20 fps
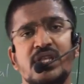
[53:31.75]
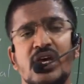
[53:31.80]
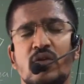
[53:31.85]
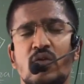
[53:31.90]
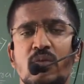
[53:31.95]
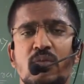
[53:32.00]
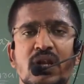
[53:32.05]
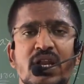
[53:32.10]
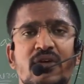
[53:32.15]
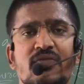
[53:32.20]
there
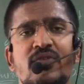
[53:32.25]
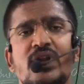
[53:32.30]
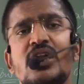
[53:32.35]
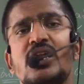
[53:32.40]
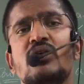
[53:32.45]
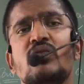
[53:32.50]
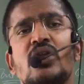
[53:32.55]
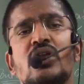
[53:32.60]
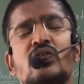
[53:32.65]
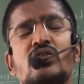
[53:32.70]
will be
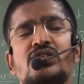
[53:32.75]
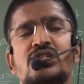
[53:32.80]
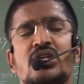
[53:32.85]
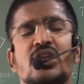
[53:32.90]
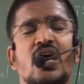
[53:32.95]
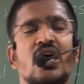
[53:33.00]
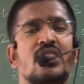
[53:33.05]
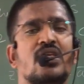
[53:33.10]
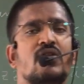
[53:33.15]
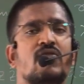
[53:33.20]
definitely 1
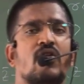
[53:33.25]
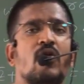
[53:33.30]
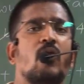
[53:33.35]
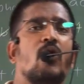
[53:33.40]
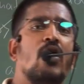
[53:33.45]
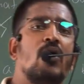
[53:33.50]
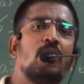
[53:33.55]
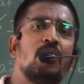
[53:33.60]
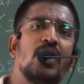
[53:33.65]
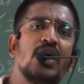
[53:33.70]
question either from
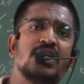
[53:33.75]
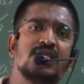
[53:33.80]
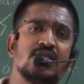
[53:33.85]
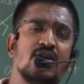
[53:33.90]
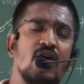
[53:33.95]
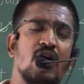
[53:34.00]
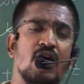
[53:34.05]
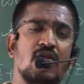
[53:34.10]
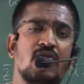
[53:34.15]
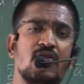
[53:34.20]

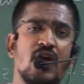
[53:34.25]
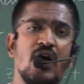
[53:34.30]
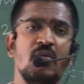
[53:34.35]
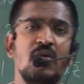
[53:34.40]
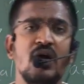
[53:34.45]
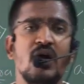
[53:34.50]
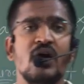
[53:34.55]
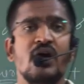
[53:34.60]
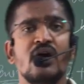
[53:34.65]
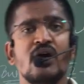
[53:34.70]
complex or
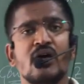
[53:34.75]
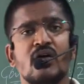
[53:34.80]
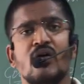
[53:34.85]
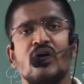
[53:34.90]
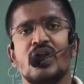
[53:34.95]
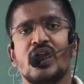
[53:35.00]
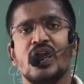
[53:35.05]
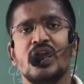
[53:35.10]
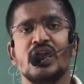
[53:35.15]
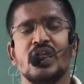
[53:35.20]
from
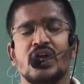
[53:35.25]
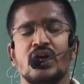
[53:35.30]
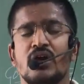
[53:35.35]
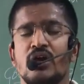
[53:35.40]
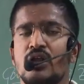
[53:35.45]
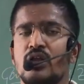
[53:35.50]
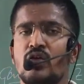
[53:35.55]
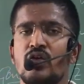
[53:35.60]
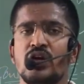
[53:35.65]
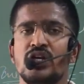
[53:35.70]

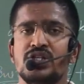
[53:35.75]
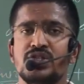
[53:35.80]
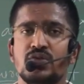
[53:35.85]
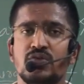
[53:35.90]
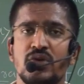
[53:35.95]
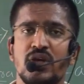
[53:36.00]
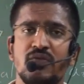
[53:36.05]
quadratic. No issue.